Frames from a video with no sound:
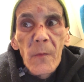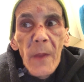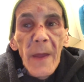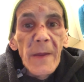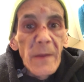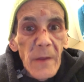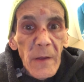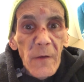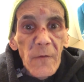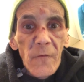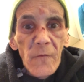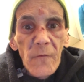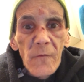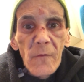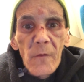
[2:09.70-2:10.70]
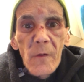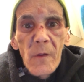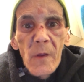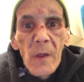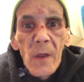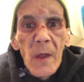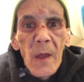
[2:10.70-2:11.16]
like this.
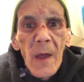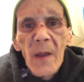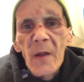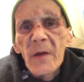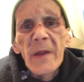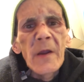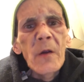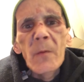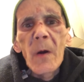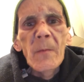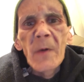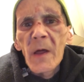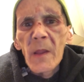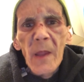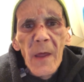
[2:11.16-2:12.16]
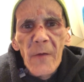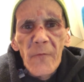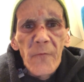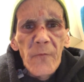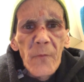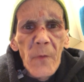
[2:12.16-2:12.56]
I don't care about my life.